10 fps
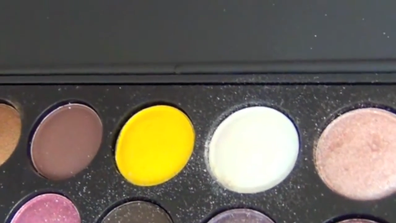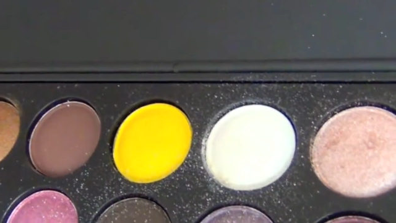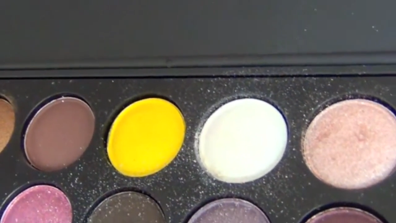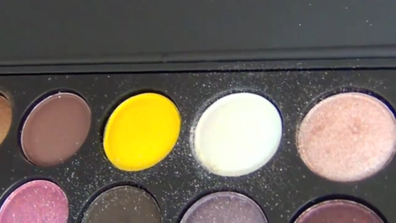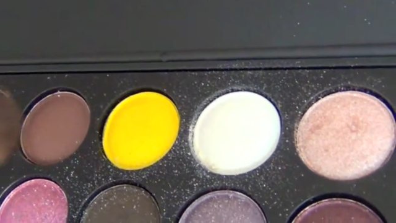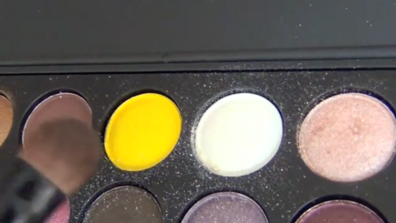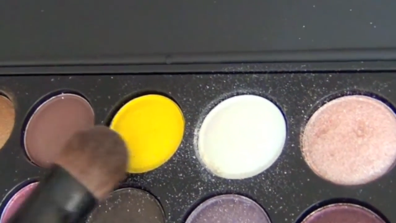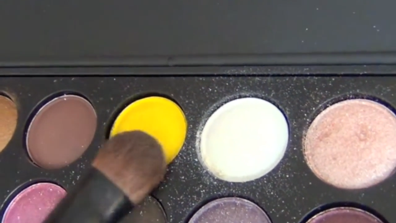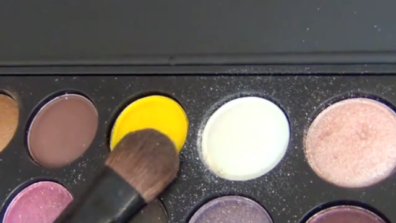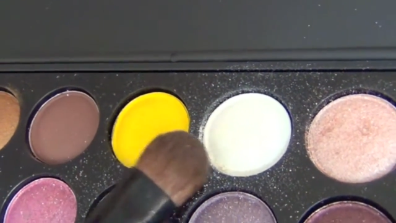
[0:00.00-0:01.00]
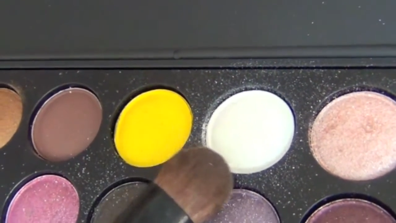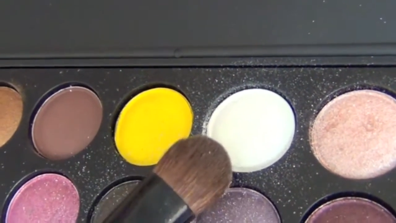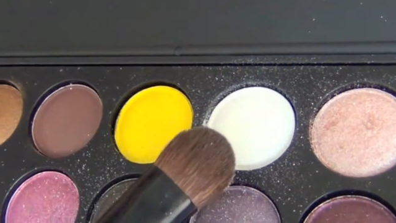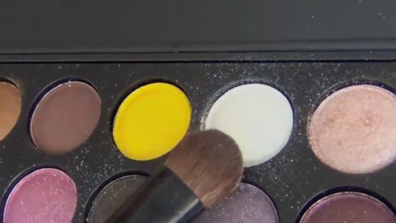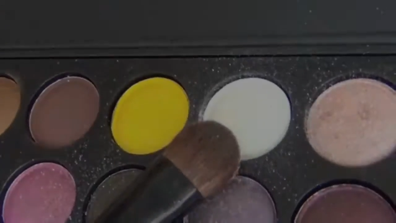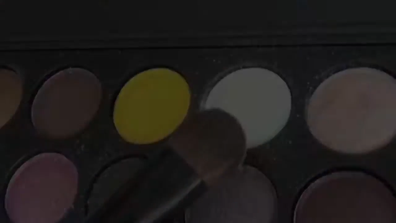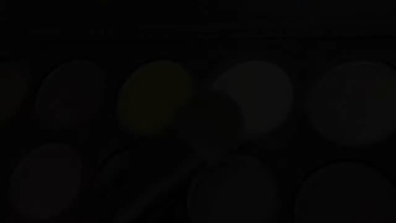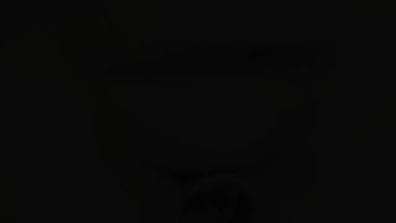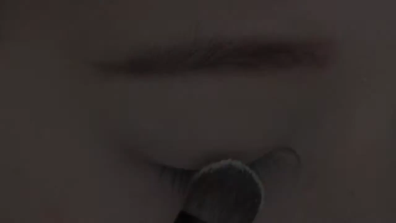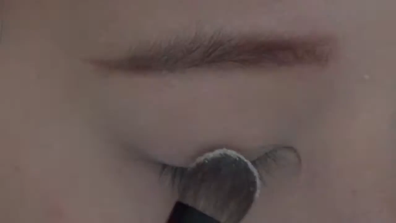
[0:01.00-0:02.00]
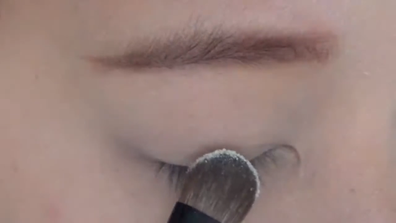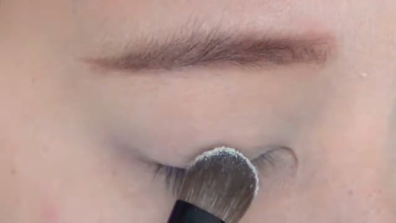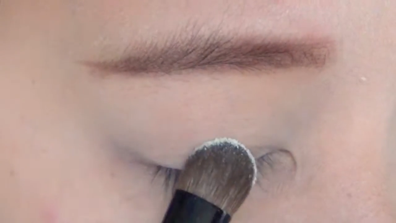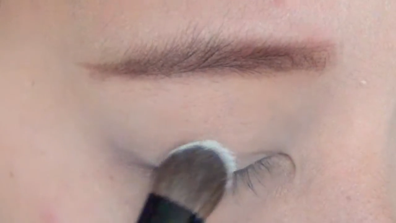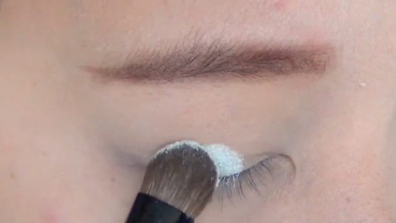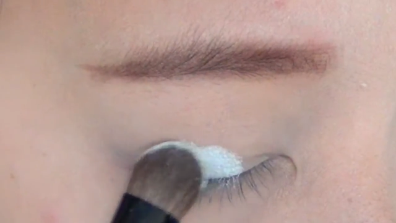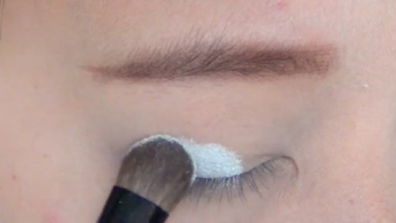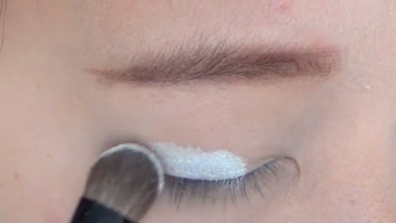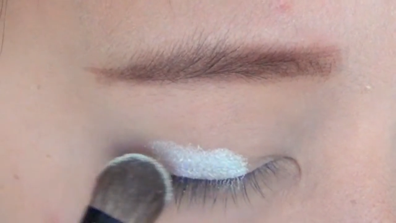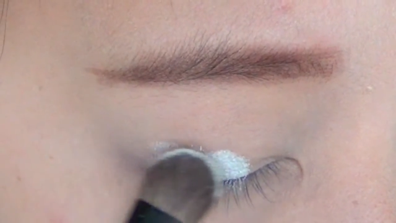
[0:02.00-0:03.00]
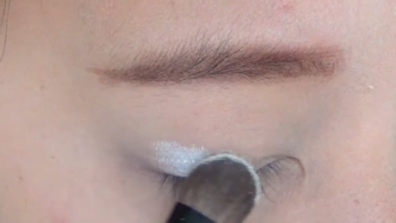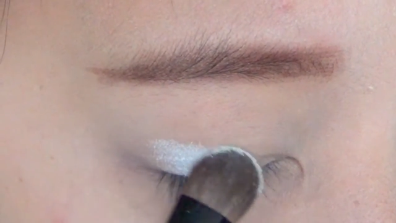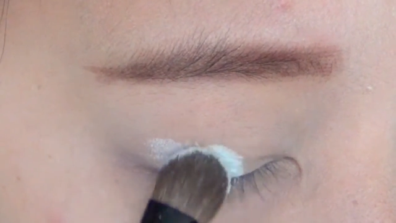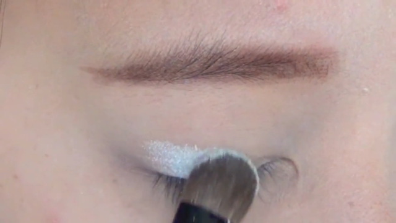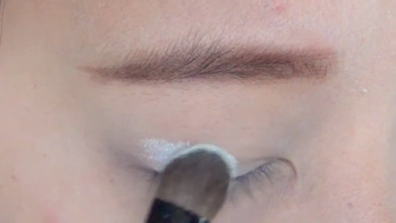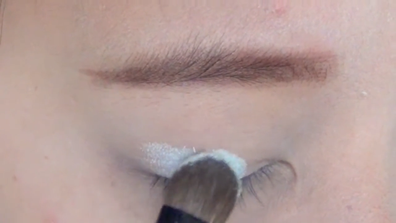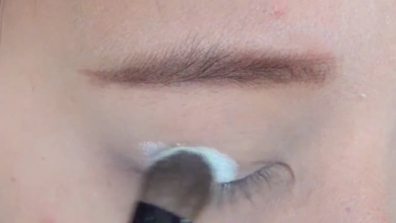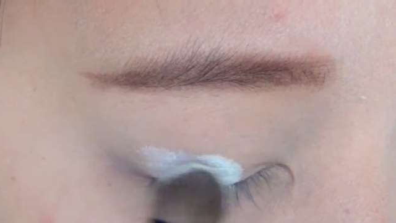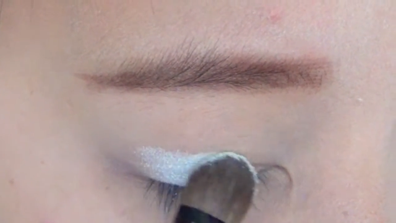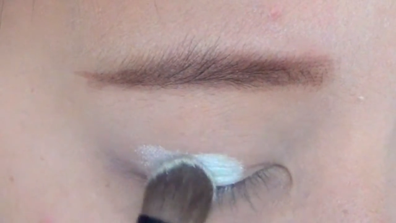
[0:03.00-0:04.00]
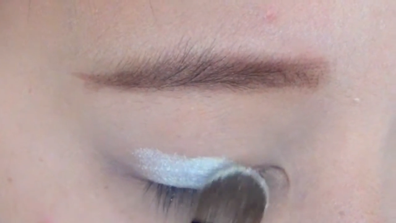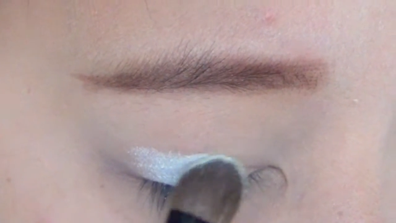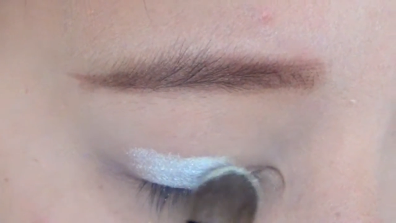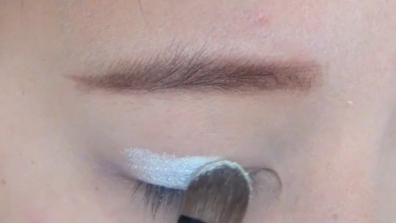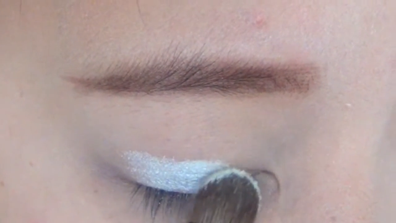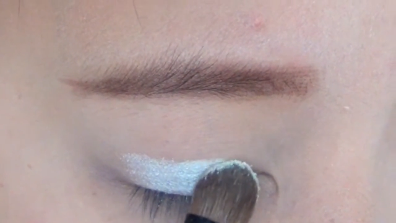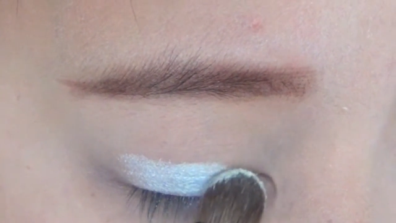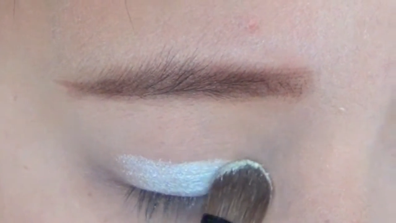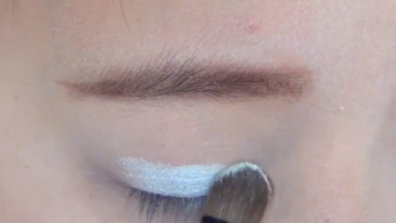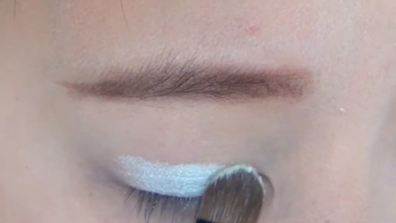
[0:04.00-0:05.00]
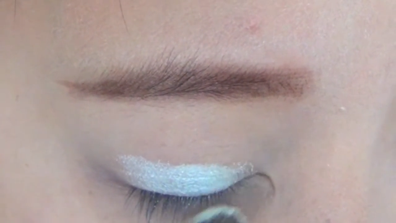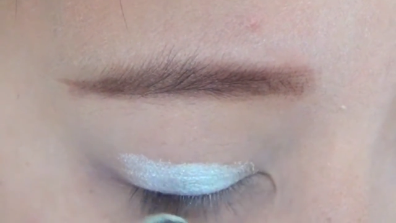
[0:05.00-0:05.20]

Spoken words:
[unreadable: no face in view]